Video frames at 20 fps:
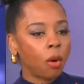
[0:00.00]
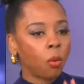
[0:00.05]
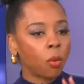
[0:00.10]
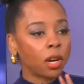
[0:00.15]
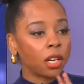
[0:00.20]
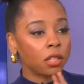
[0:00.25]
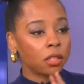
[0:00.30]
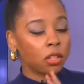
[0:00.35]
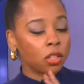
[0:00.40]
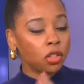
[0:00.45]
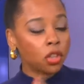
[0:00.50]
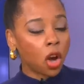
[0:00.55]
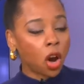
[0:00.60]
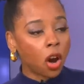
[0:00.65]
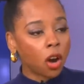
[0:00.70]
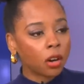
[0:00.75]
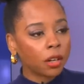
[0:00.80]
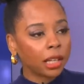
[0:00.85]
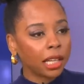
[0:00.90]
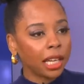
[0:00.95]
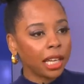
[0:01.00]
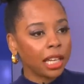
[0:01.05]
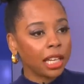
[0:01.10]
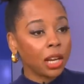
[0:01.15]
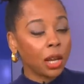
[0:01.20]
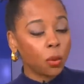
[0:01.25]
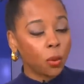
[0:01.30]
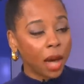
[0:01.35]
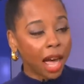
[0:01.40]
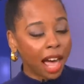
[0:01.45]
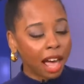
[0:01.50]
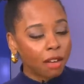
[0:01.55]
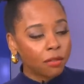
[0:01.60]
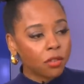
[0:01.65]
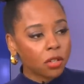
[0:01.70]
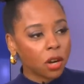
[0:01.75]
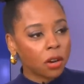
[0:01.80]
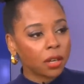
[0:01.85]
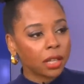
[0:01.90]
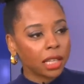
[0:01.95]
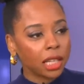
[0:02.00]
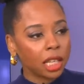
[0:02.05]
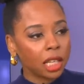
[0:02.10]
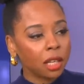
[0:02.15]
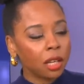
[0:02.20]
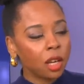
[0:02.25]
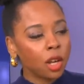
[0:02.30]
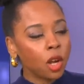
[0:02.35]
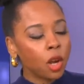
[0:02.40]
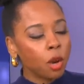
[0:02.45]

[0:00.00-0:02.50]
wanted to target and who have targeted